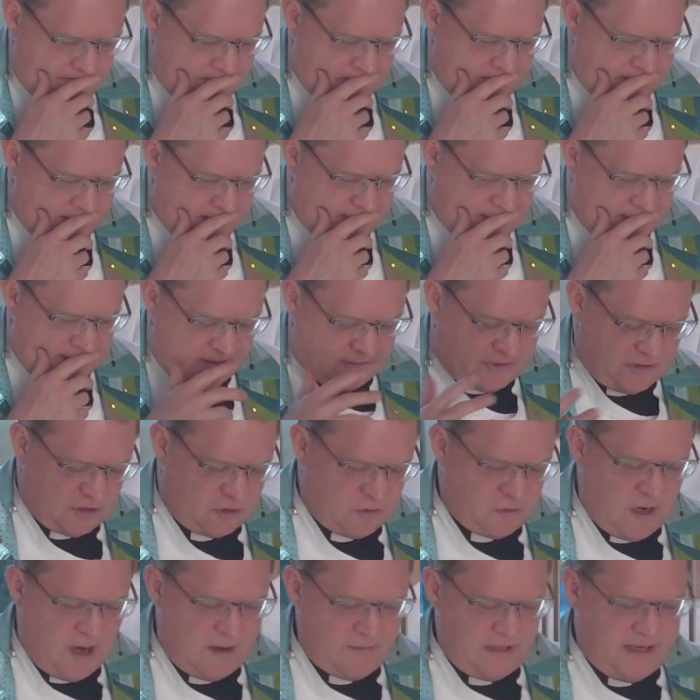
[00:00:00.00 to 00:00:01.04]
I think what's
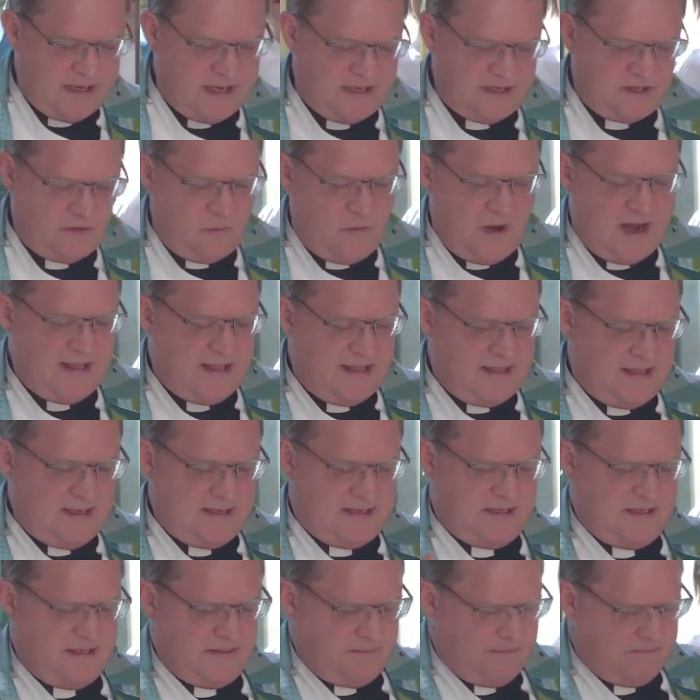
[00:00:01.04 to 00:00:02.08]
troubling is the way that this